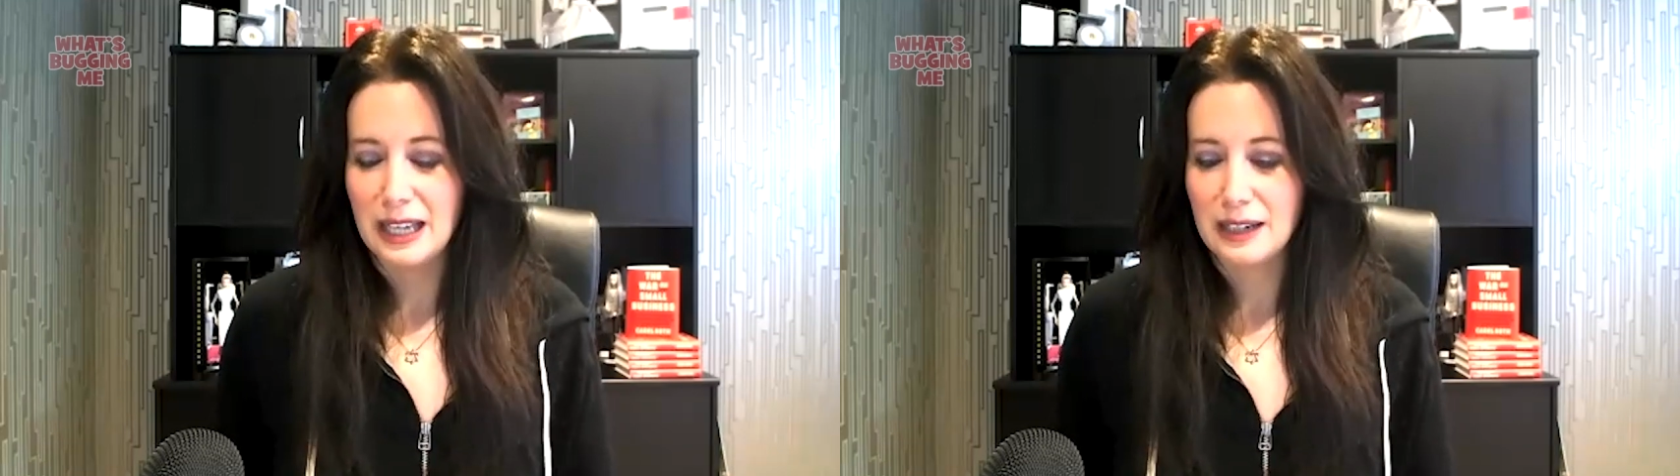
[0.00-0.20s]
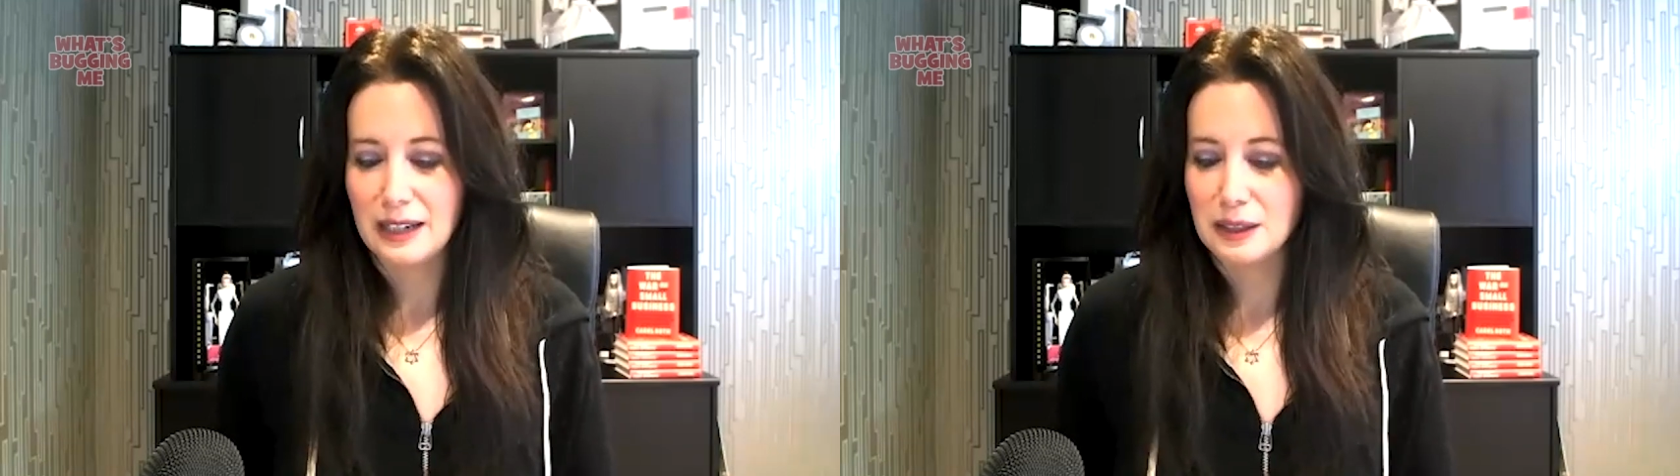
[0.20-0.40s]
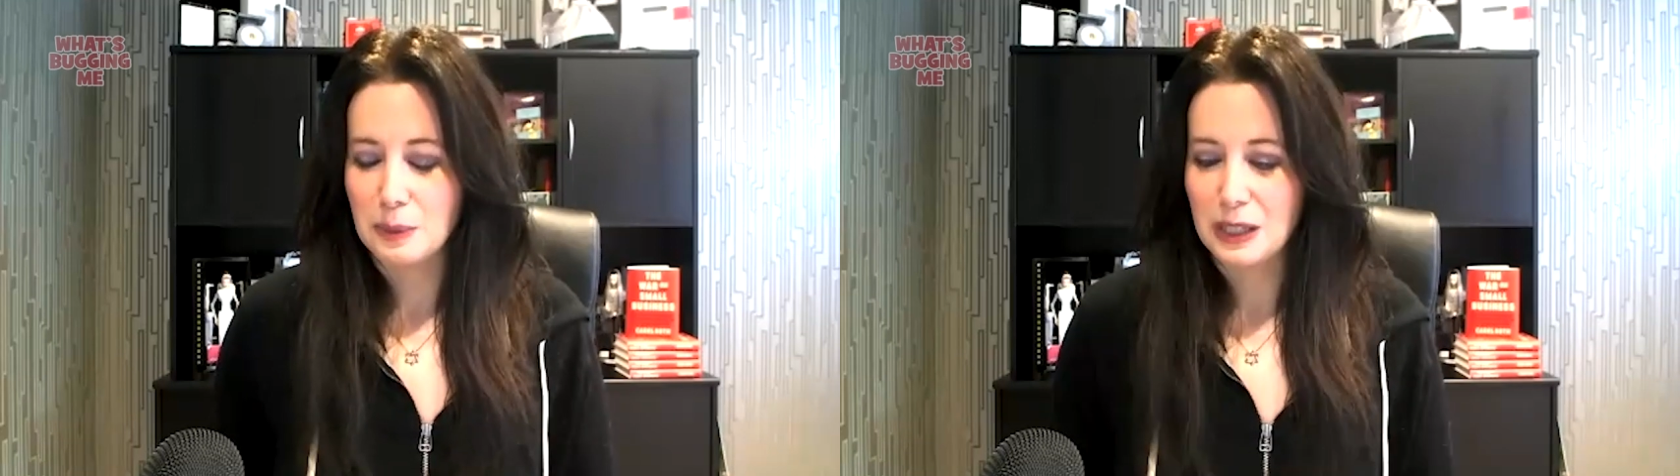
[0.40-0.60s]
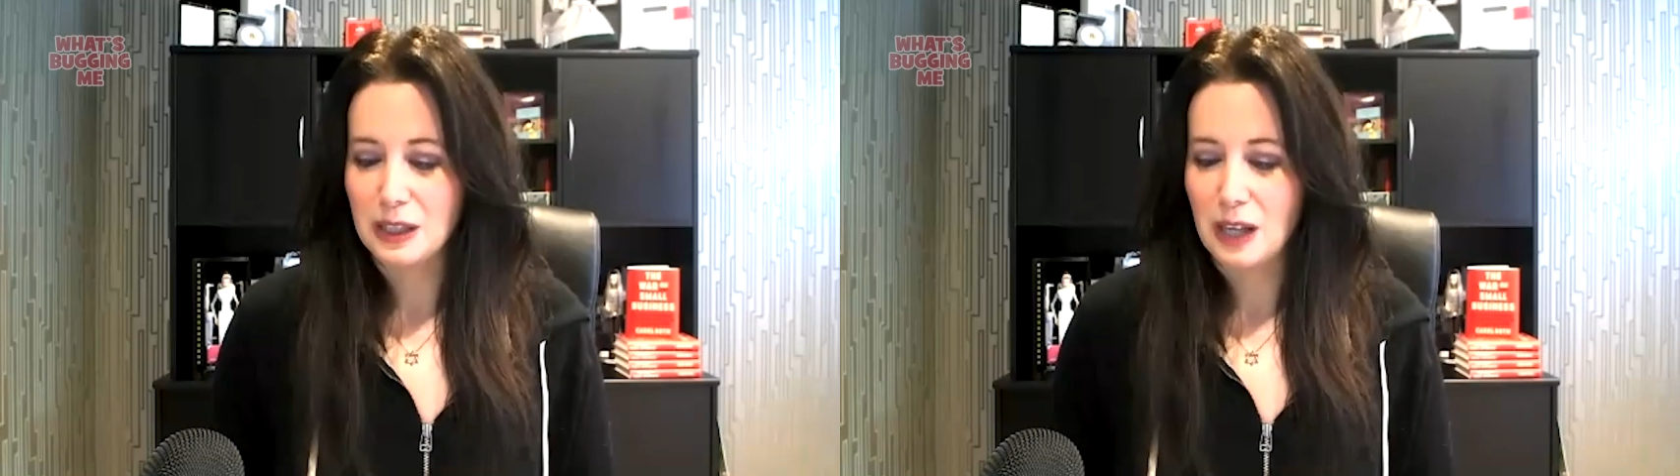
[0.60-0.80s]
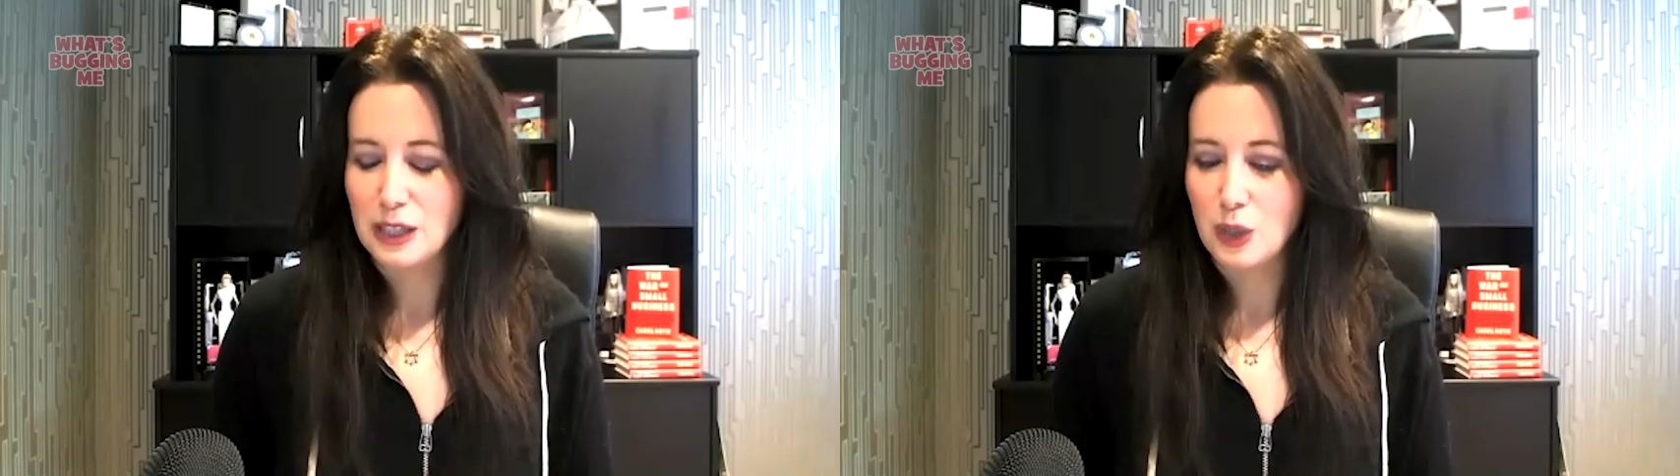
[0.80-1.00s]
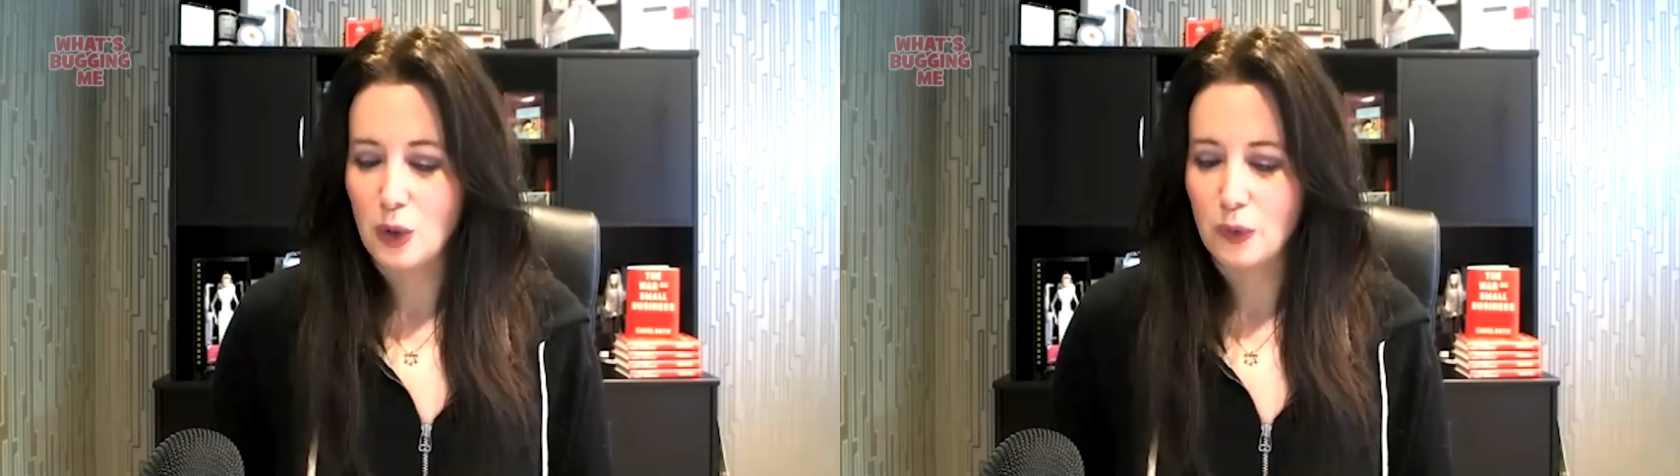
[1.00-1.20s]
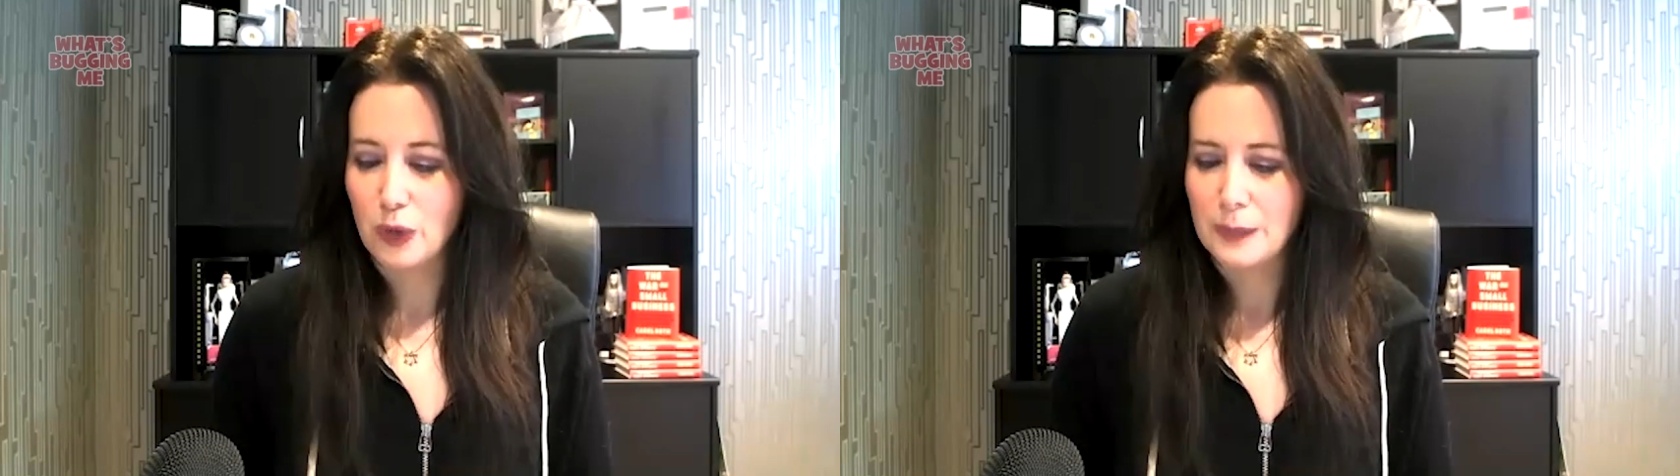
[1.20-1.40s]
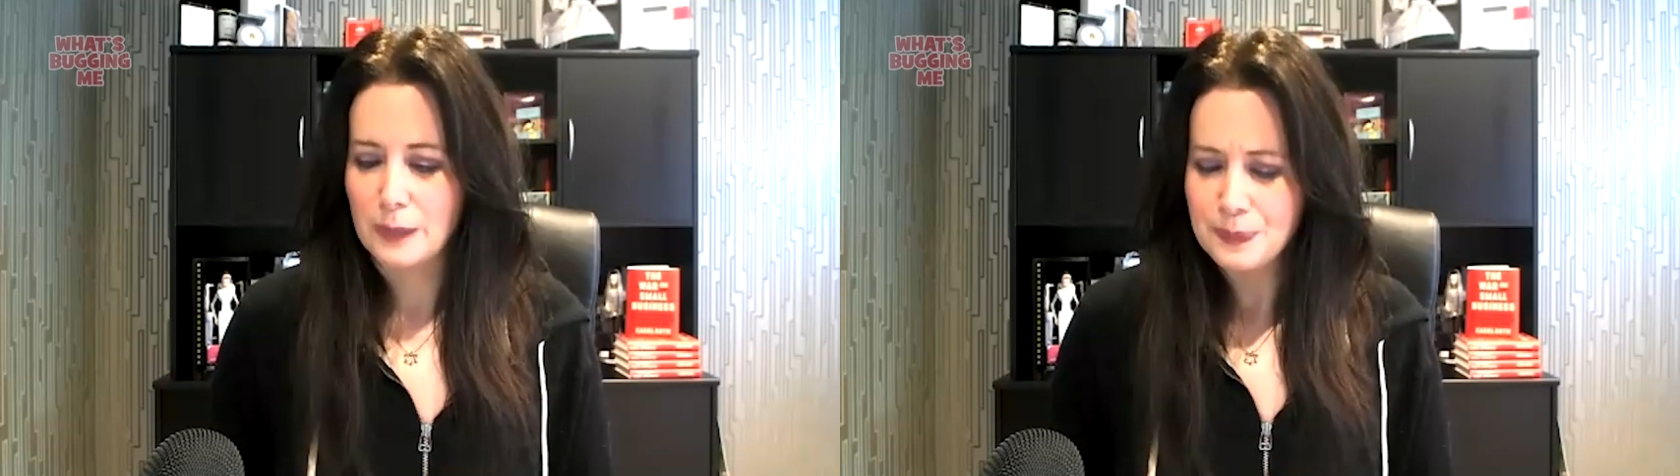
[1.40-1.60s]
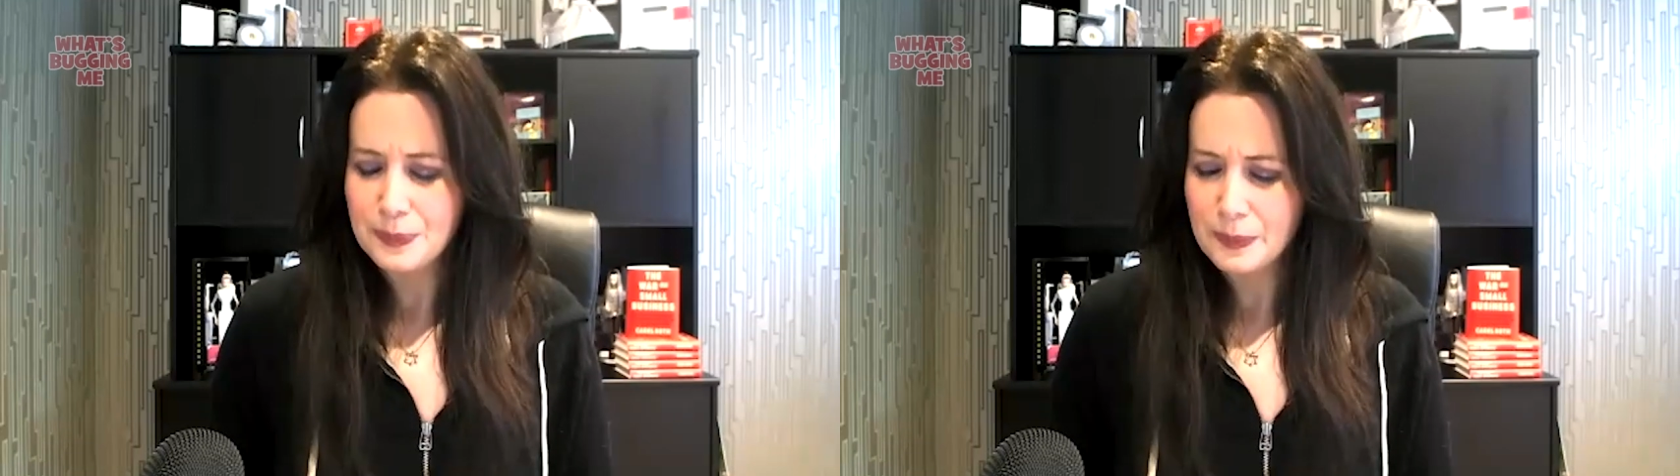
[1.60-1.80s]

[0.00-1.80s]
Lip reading: get a little bit glossed over.